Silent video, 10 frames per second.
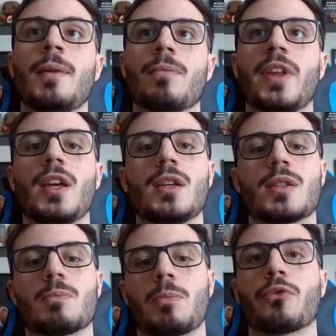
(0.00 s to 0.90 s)

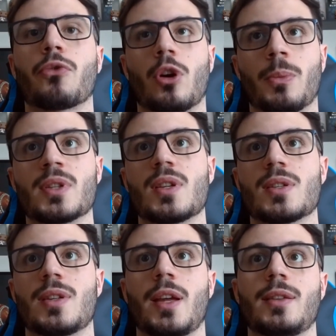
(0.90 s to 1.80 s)
these
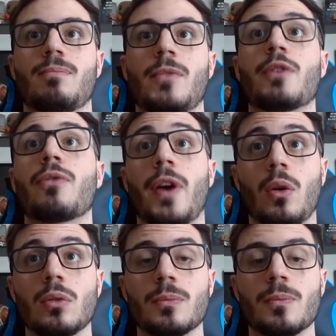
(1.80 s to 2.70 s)
performances that they
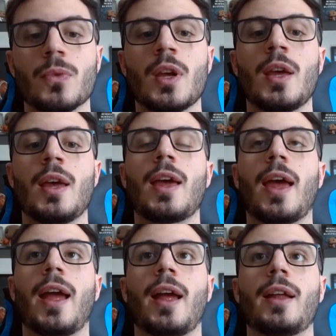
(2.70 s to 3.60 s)
felt,
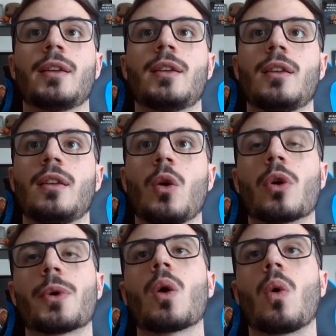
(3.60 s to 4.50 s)
and they were
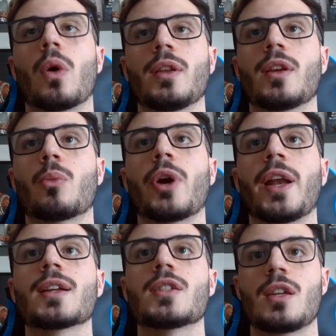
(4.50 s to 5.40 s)
recording their brain
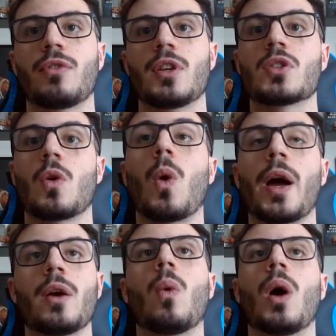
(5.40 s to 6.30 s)
activities
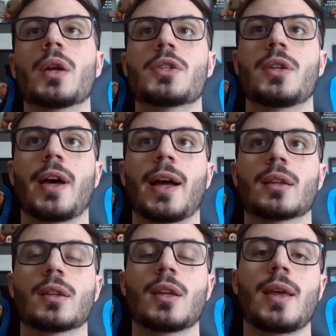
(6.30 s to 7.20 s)
while watching that.
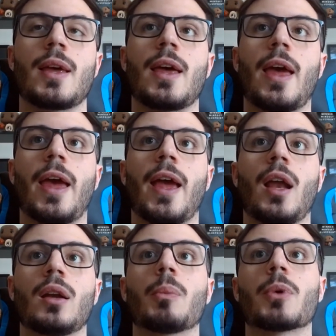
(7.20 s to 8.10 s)

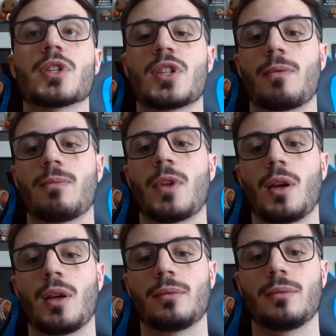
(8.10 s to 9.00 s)
And
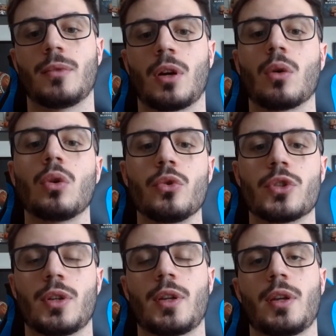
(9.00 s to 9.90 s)
the
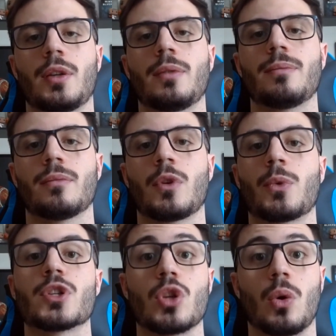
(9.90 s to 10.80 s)
conclusion, the
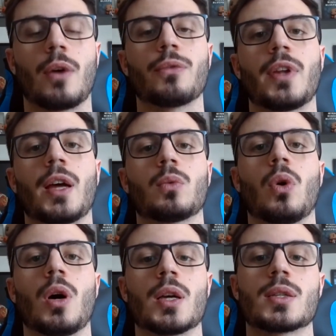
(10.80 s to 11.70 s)
result of that
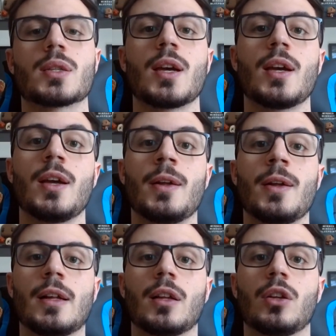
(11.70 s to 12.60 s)
was
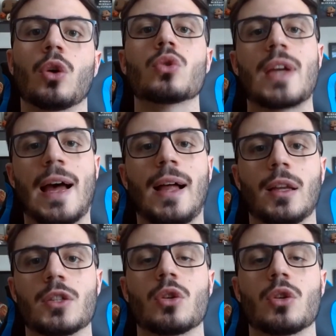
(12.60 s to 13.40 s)
those athletes,